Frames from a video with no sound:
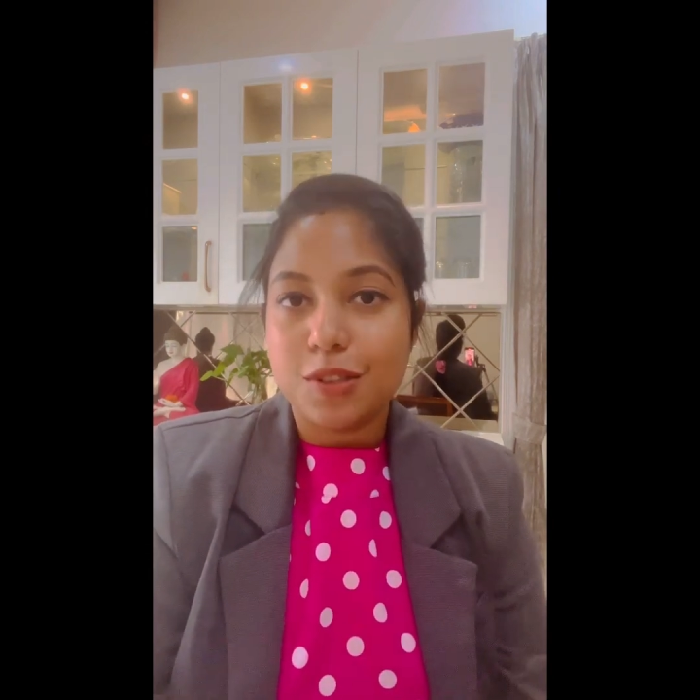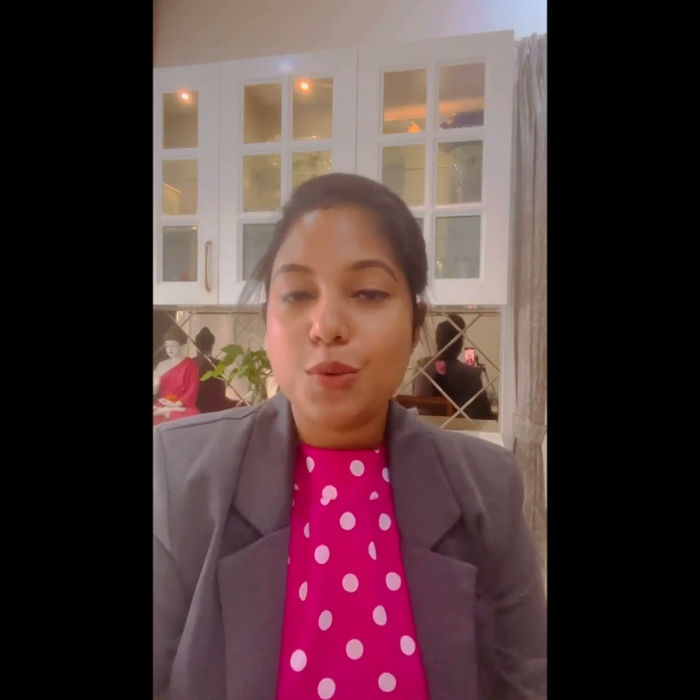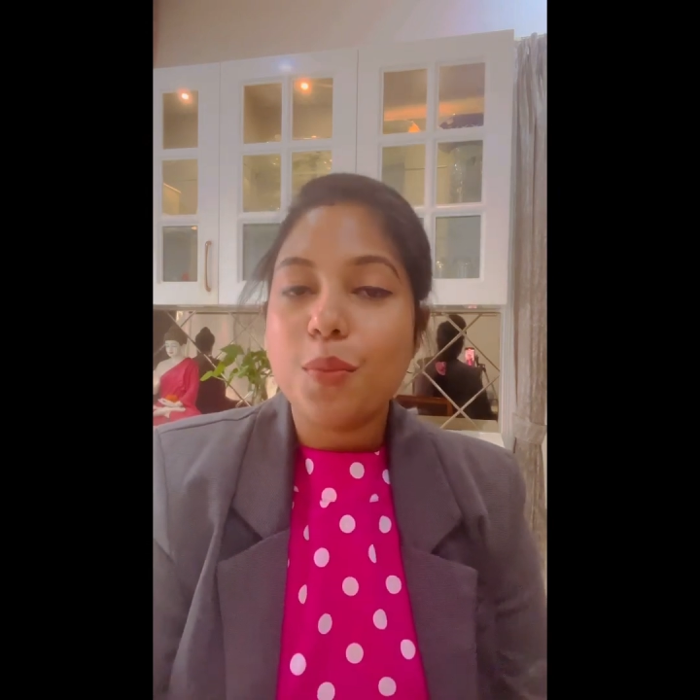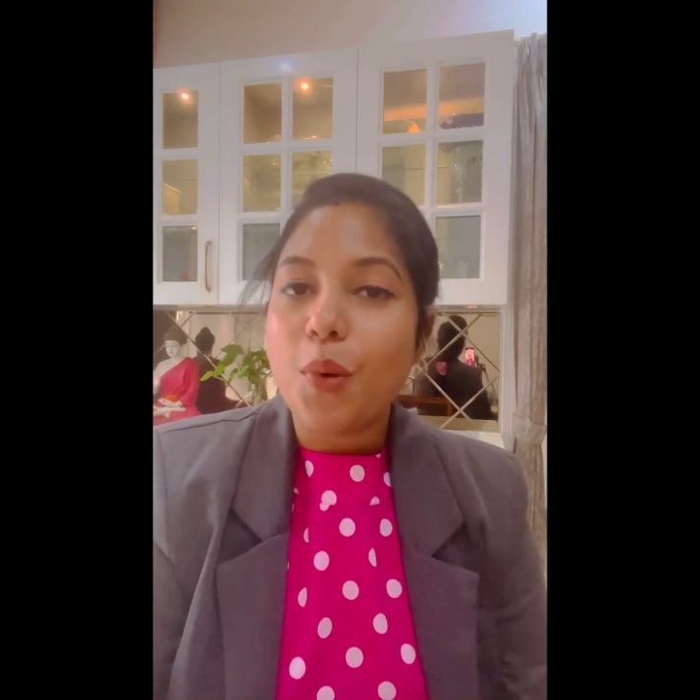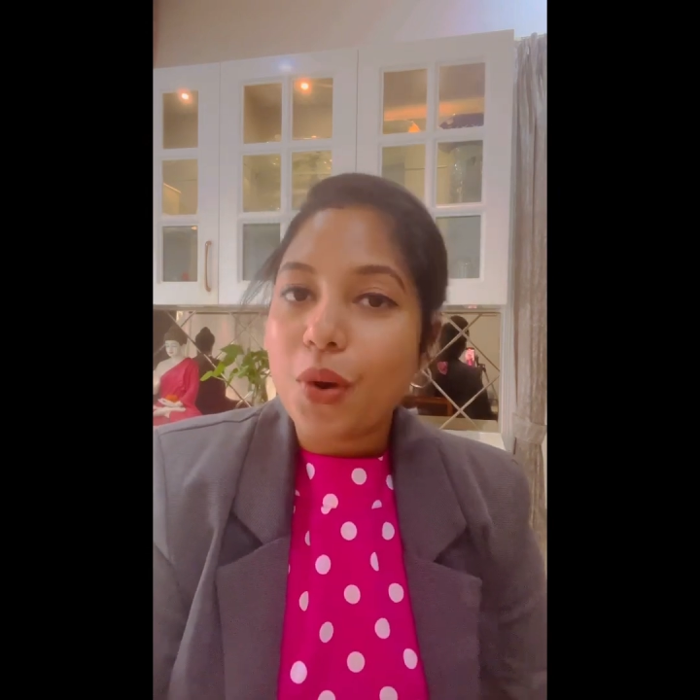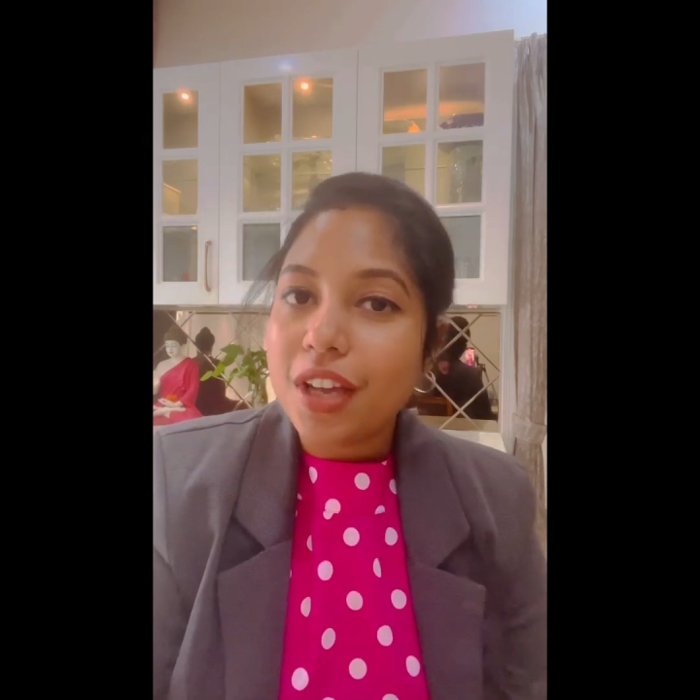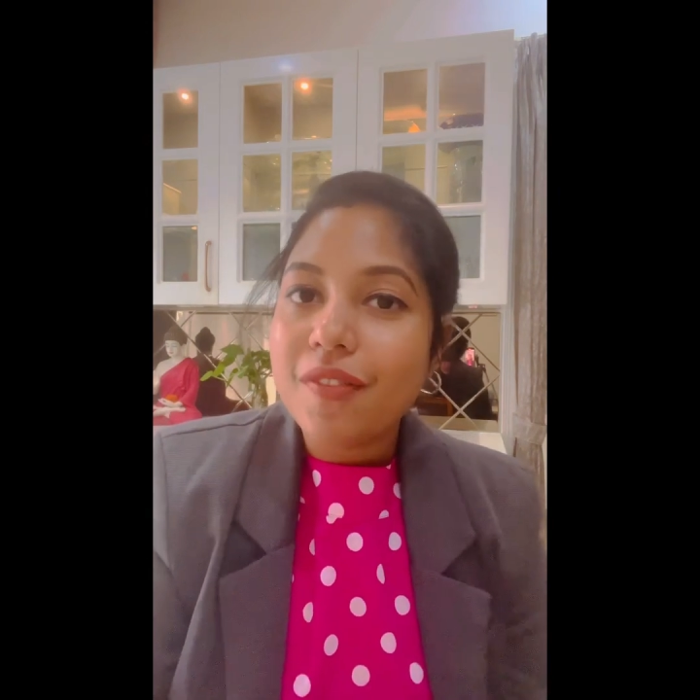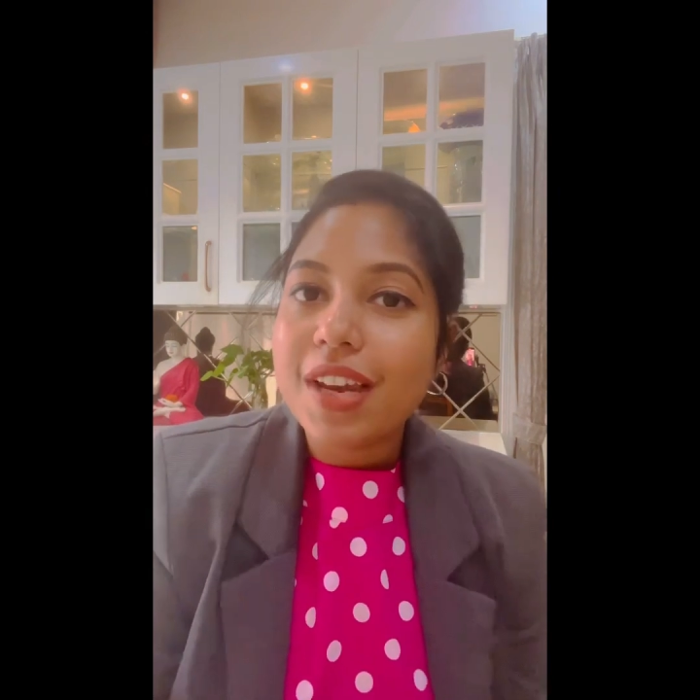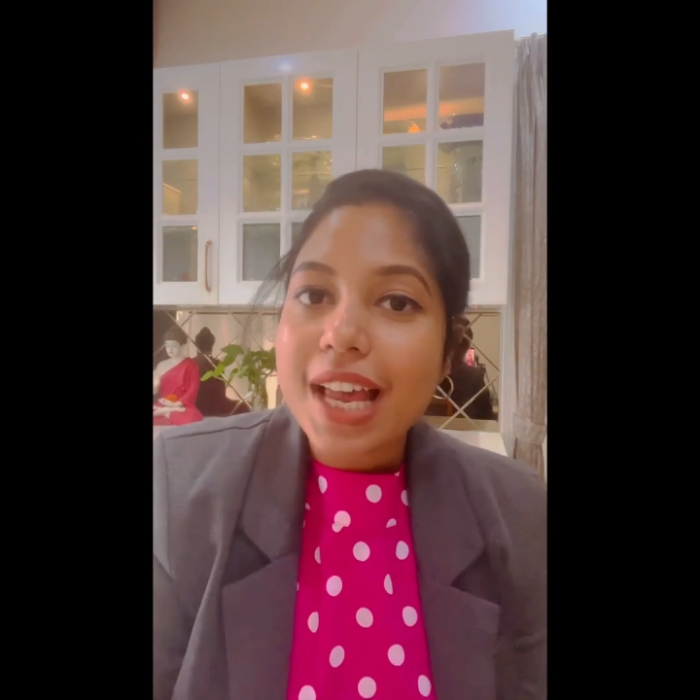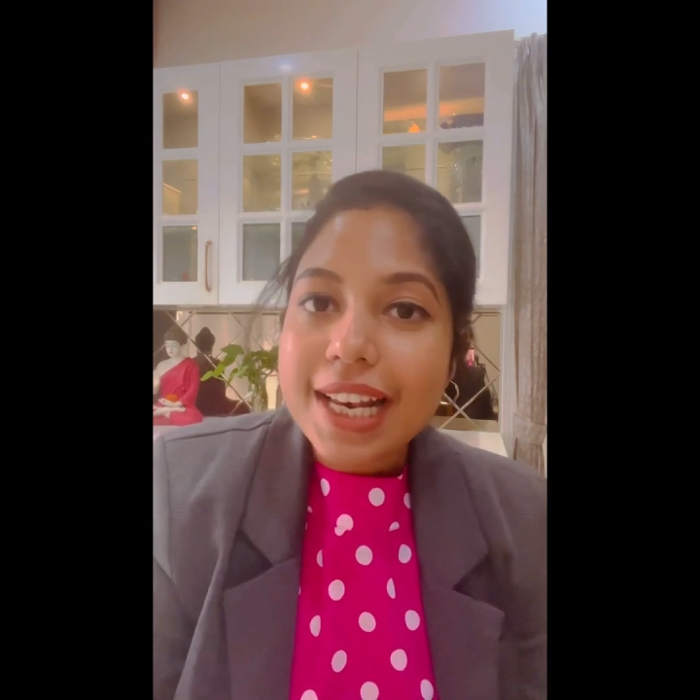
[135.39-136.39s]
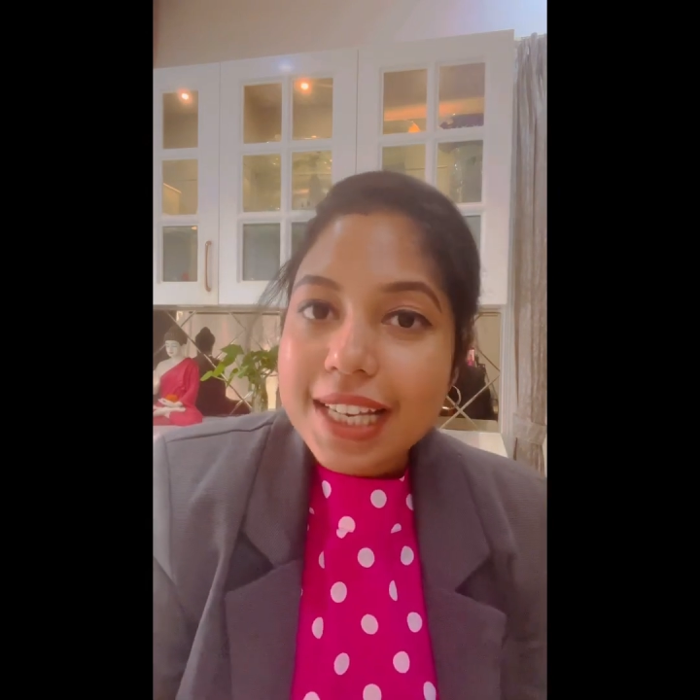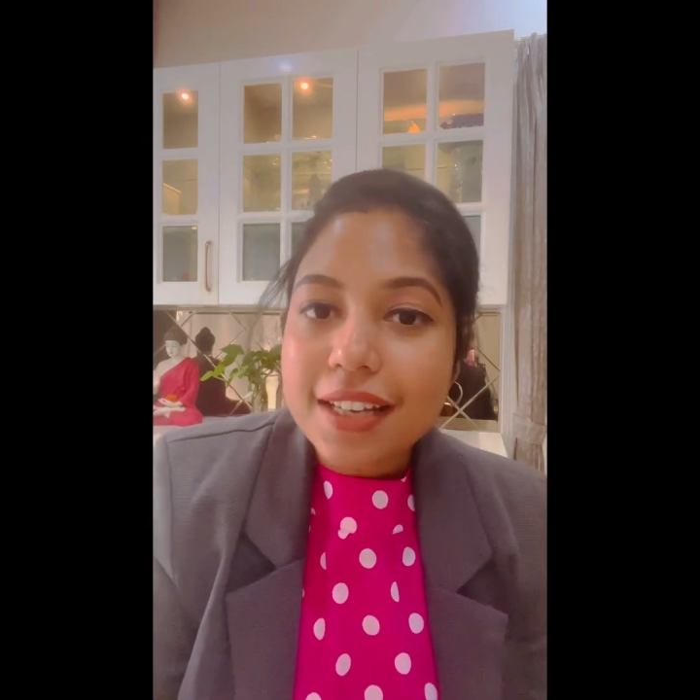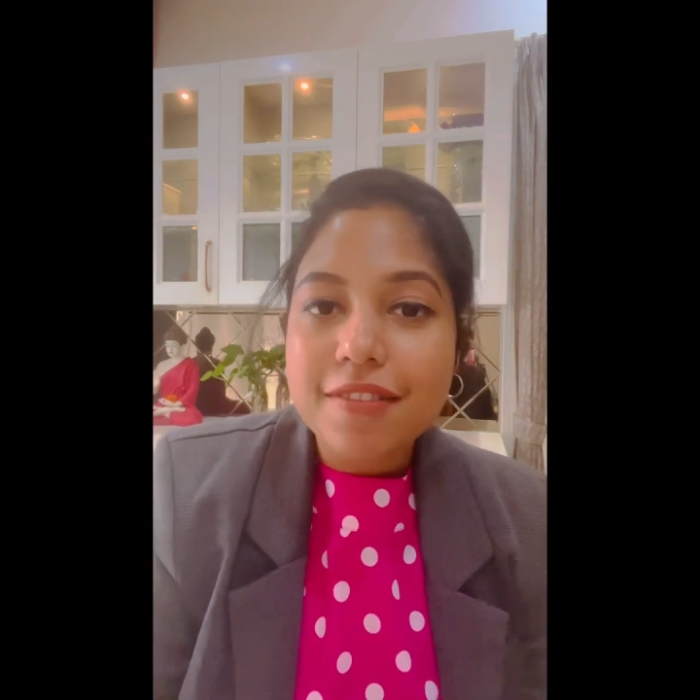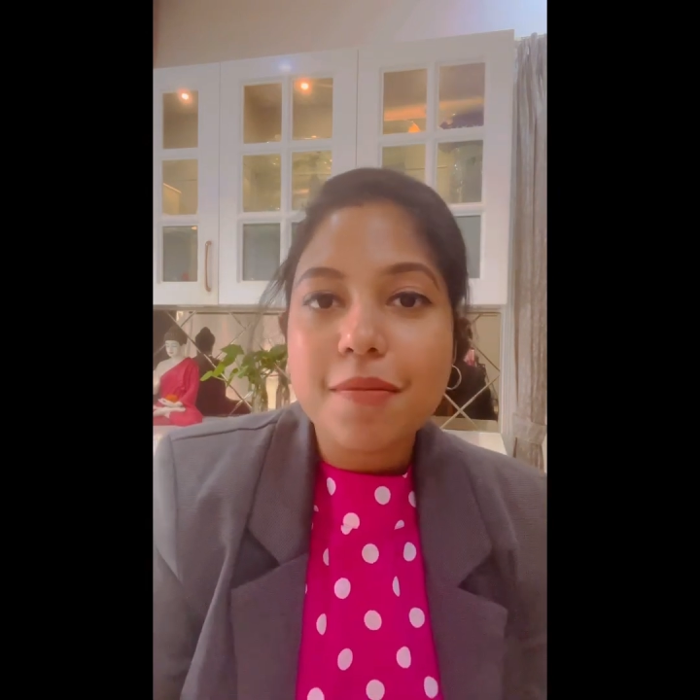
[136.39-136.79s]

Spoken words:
So morning when I leave,